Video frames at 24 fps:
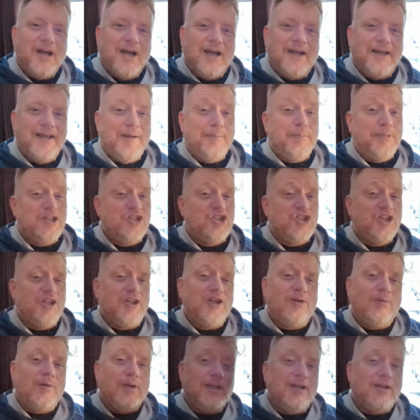I had my
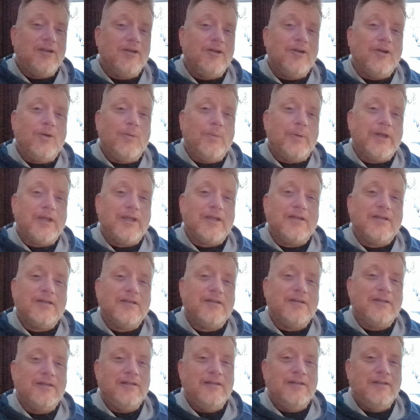generator going.
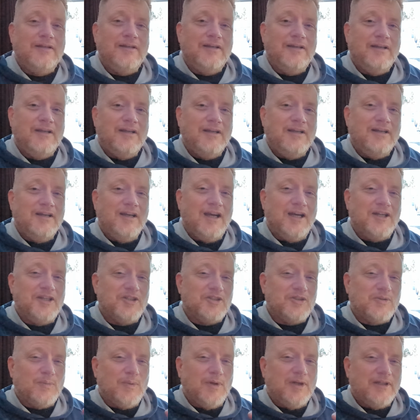I
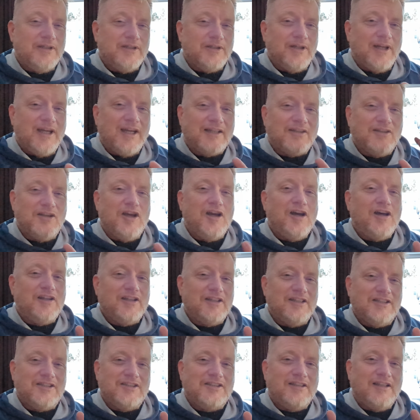just want to
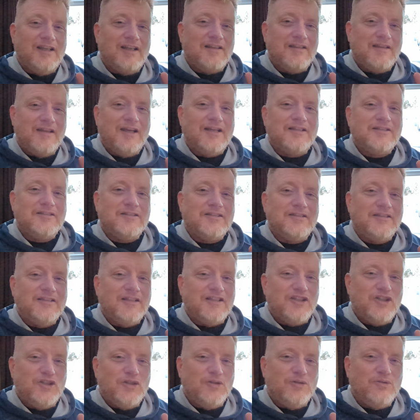acknowledge that that's
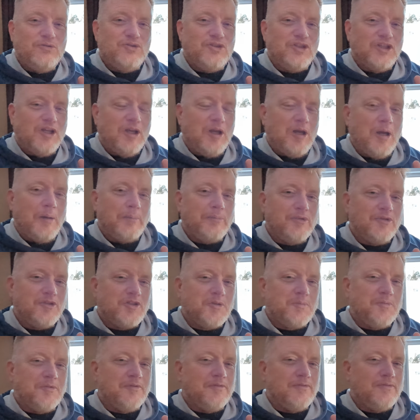a huge
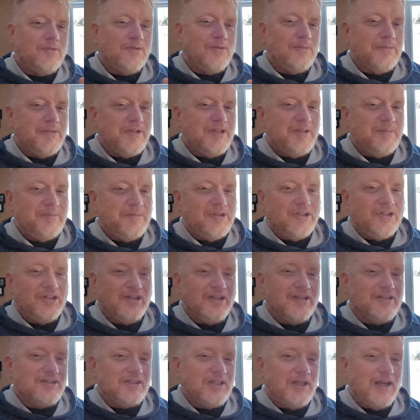accomplishment for me
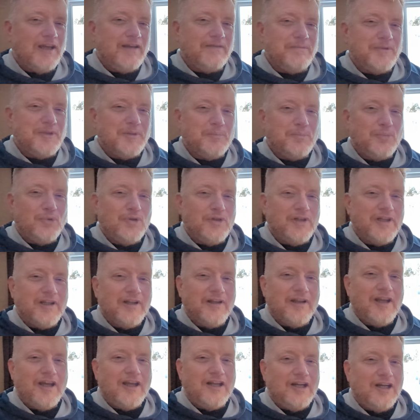because I've been putting
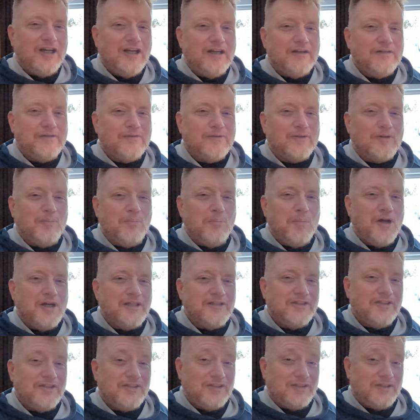that off for
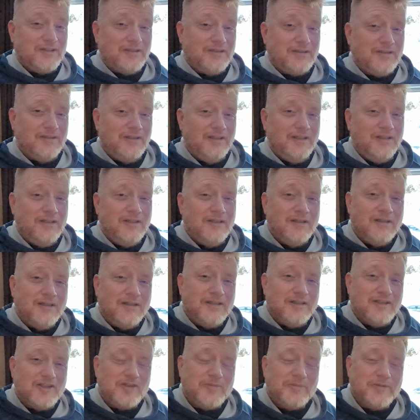months.
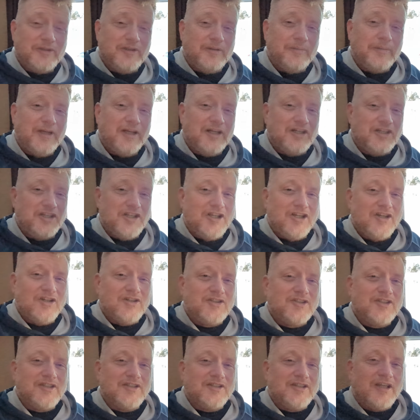It's been about a year
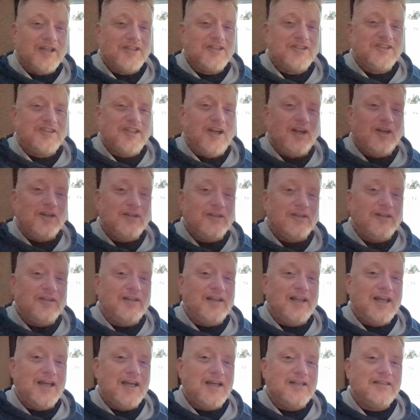since I started it
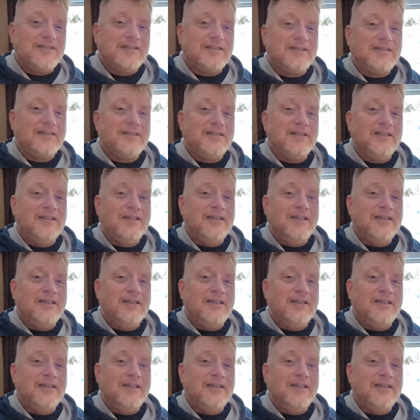last.